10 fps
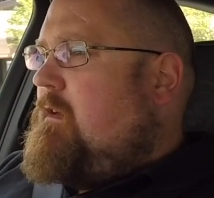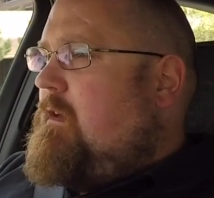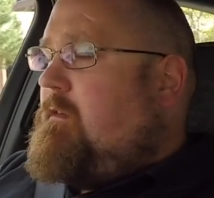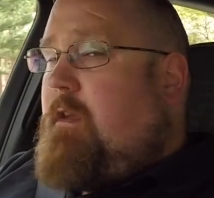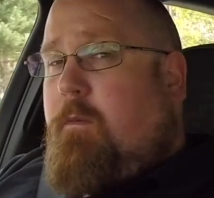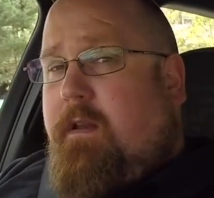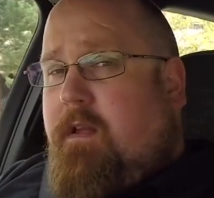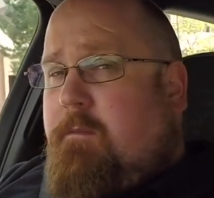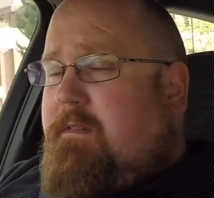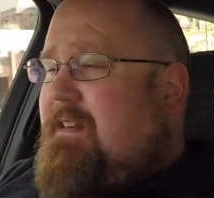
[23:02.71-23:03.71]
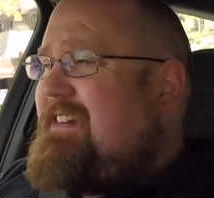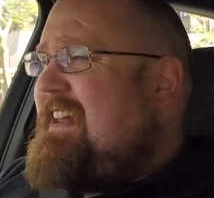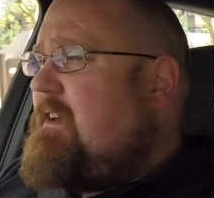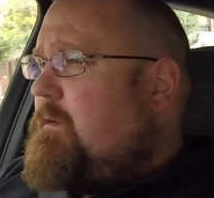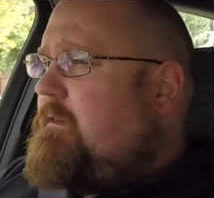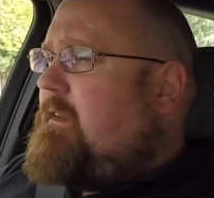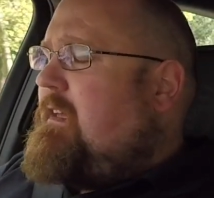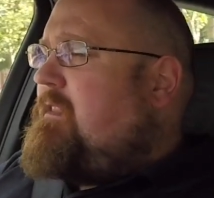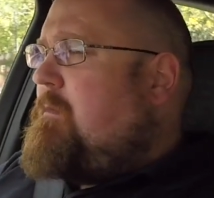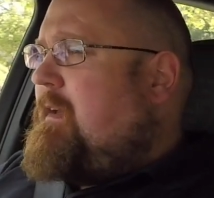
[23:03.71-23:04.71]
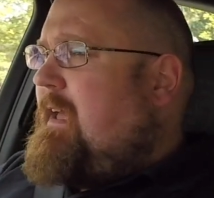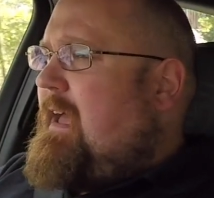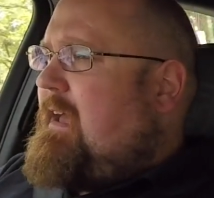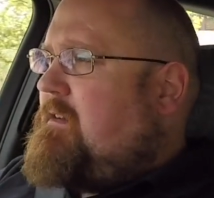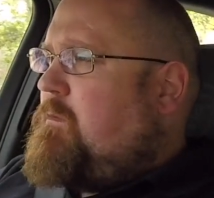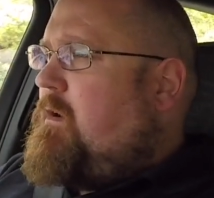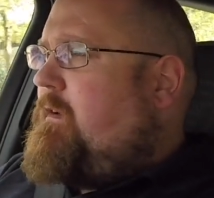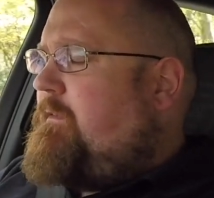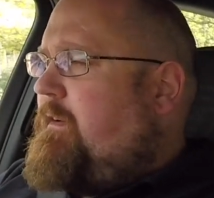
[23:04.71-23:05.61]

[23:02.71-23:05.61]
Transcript: So when it comes to niggles in the Macan, what have I